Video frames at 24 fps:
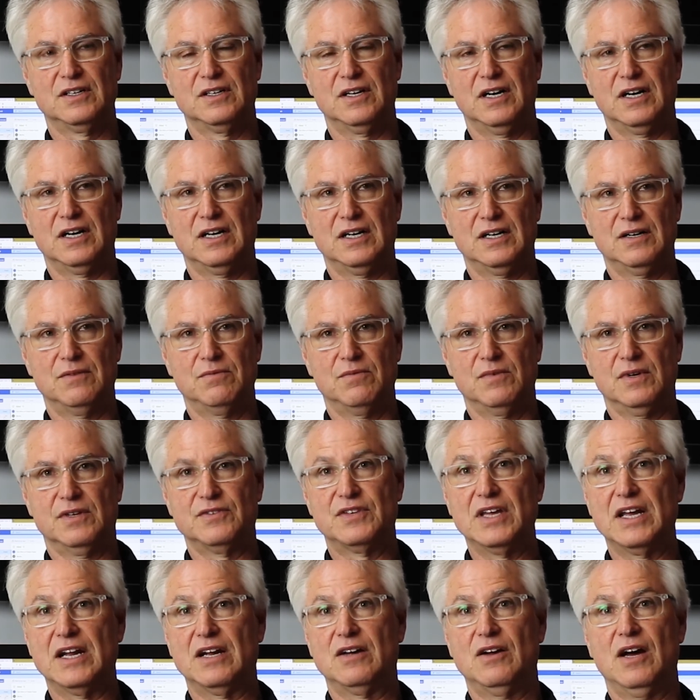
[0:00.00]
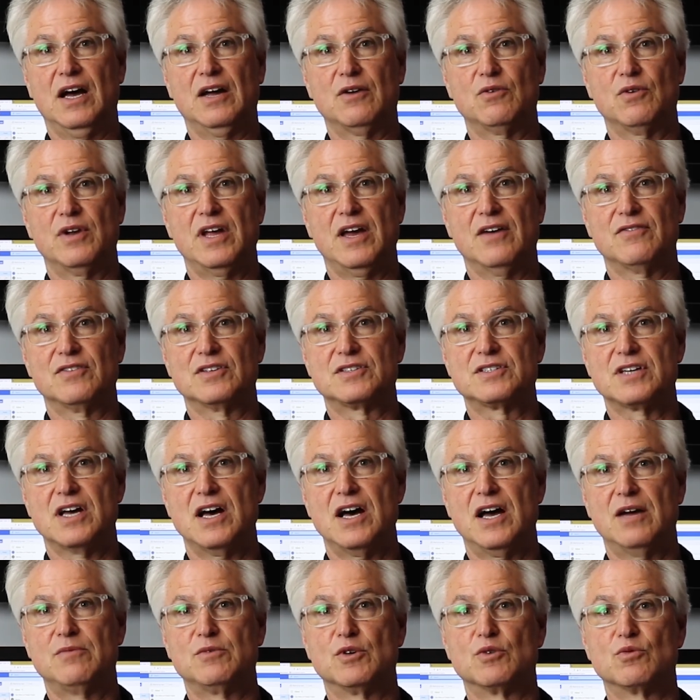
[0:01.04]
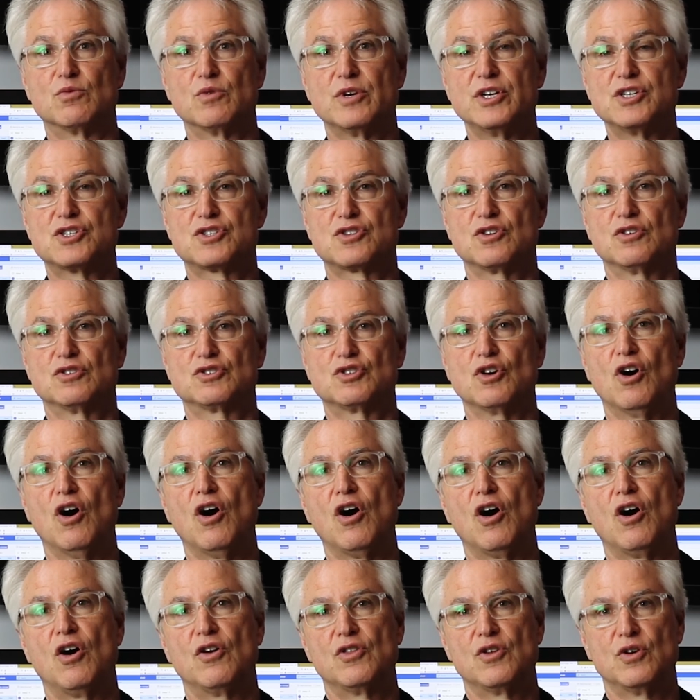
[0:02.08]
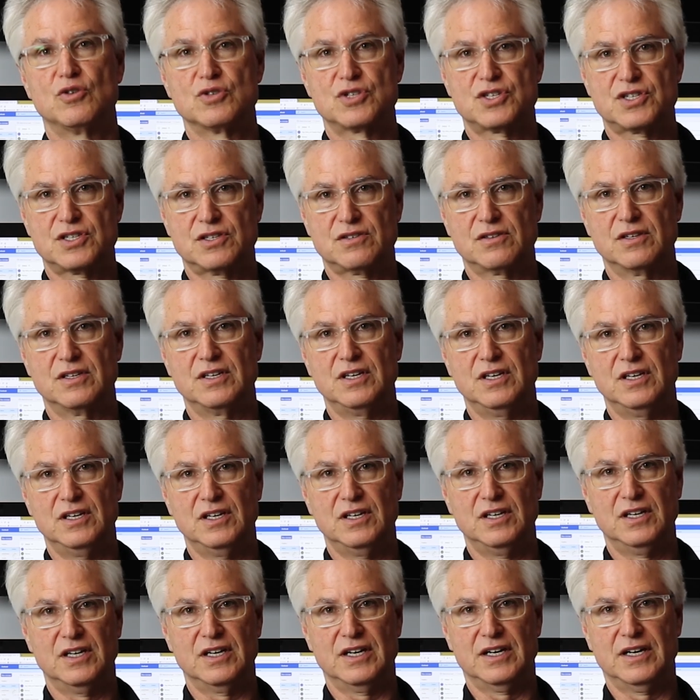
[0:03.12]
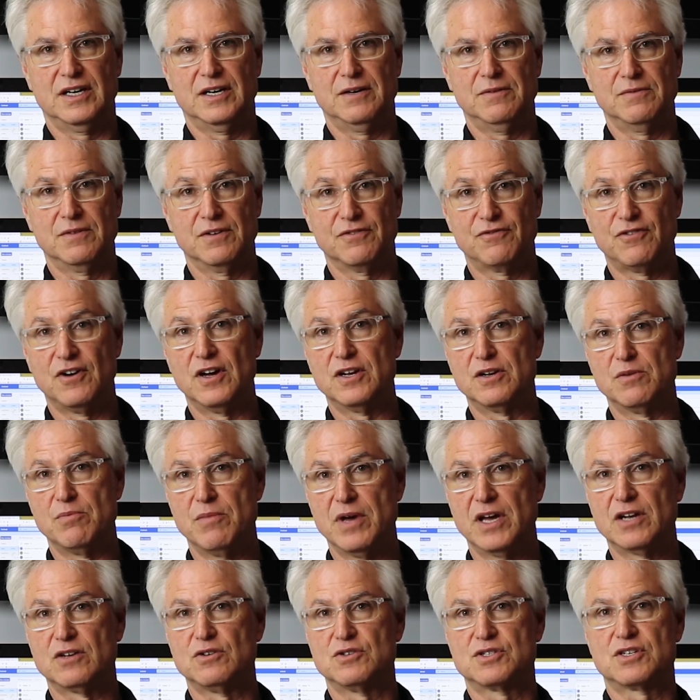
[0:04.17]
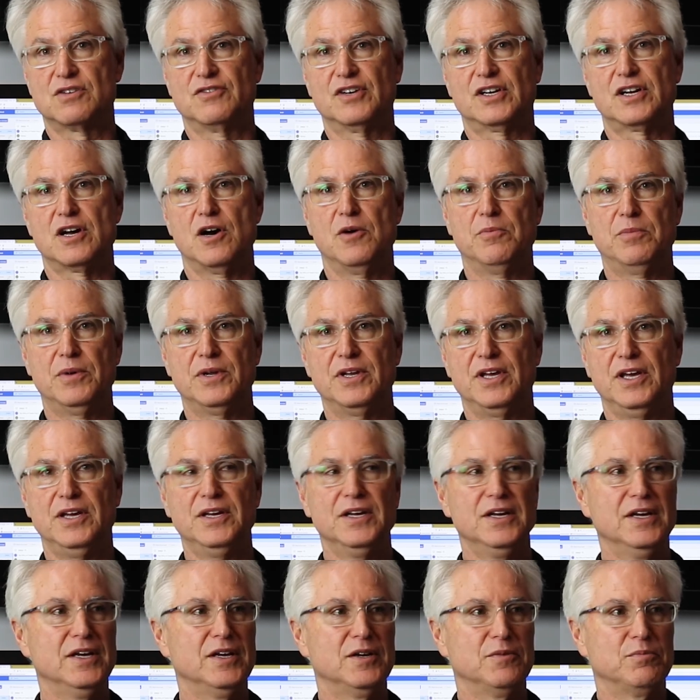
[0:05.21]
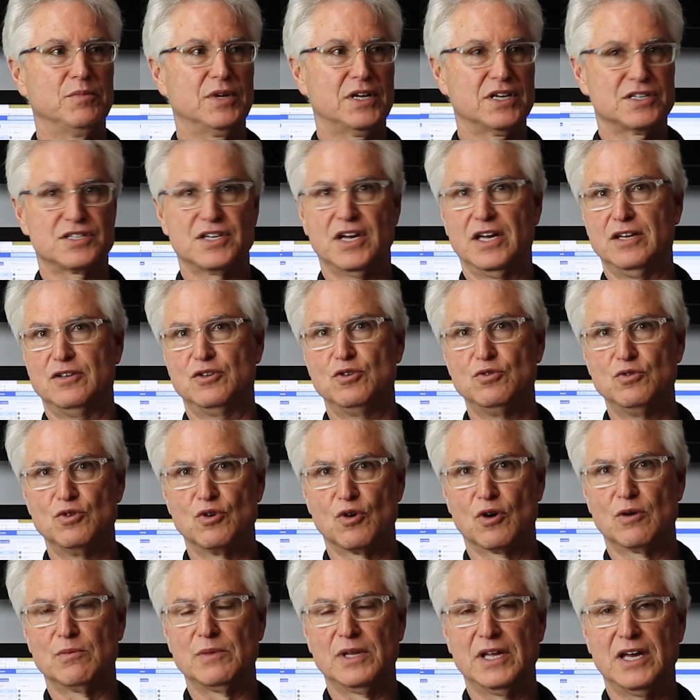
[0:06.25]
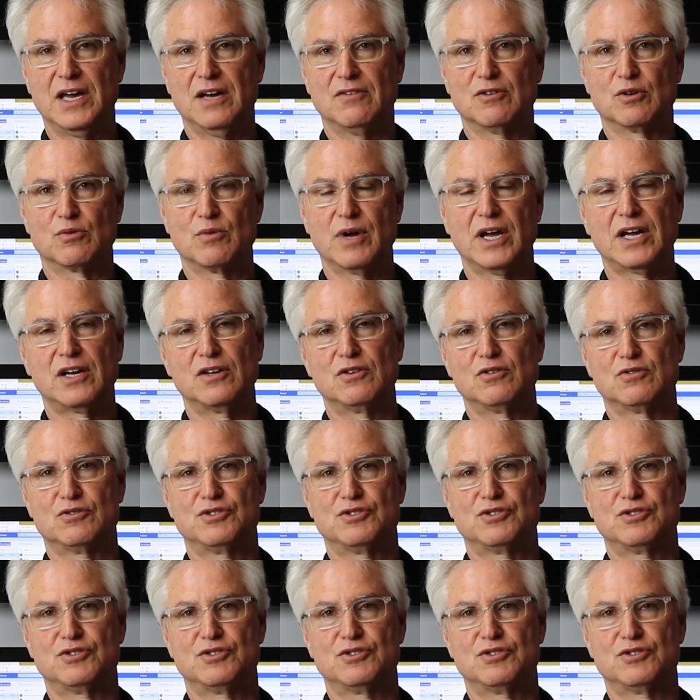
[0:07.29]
that I don't have the time to research all those the fundamentals of a company, because I do normally have a regular